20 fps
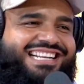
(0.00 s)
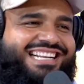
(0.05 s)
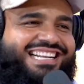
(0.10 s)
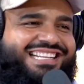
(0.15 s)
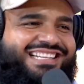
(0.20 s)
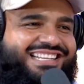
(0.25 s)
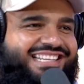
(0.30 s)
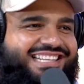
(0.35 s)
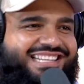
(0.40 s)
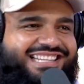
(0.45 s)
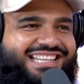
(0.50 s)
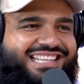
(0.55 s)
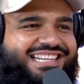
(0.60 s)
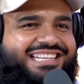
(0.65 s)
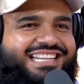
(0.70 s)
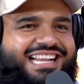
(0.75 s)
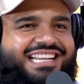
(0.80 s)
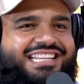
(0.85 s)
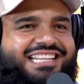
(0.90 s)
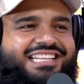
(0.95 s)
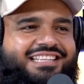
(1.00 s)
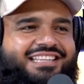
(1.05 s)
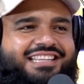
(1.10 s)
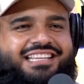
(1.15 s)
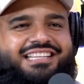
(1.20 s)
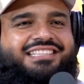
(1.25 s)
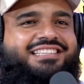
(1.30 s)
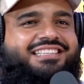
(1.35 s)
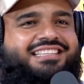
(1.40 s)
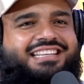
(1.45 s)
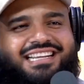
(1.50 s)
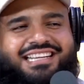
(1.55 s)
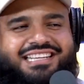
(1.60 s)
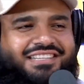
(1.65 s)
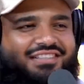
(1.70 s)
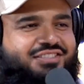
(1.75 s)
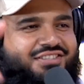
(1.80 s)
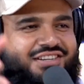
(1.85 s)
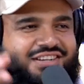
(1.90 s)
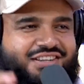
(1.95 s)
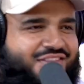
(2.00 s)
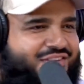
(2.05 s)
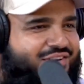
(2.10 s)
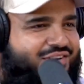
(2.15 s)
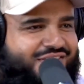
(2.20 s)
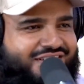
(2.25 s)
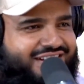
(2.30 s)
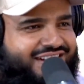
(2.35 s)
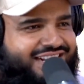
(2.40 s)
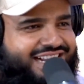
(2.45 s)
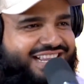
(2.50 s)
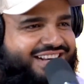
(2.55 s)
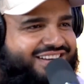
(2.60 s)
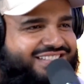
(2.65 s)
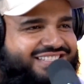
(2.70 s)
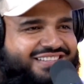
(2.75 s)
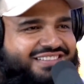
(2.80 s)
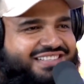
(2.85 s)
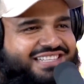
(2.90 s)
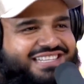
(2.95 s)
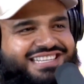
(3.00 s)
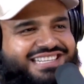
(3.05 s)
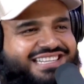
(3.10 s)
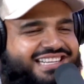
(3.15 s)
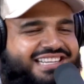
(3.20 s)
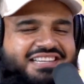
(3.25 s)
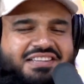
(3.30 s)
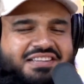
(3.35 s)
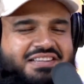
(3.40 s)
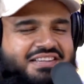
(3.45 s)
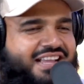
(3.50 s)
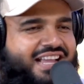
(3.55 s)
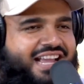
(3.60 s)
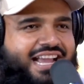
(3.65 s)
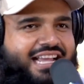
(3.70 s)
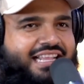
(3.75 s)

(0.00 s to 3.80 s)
They die, and you try to throw a grenade or something. Yeah.